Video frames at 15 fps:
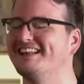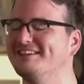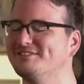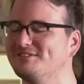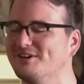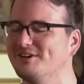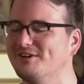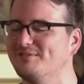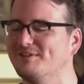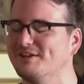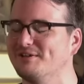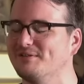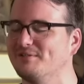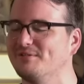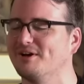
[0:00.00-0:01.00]
it's so uh,
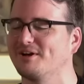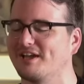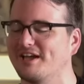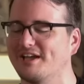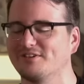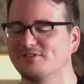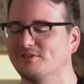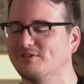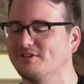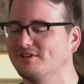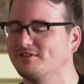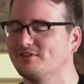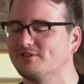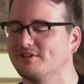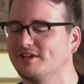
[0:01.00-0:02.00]
what okay so
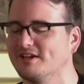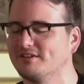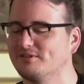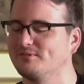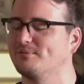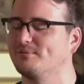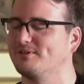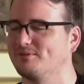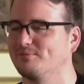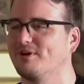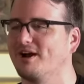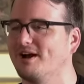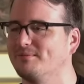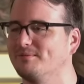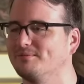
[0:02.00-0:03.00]
this is there's been some
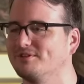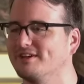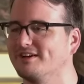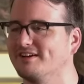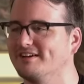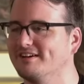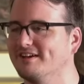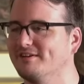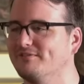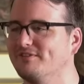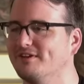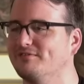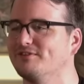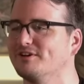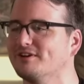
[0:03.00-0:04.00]
problems here if
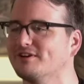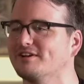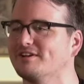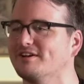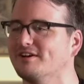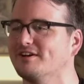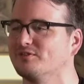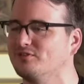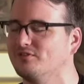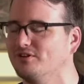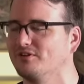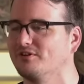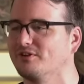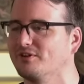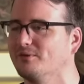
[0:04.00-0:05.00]
if you're a
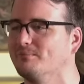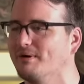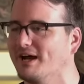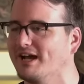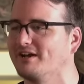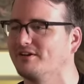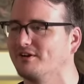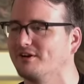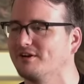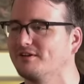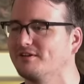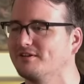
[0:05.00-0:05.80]
serial biter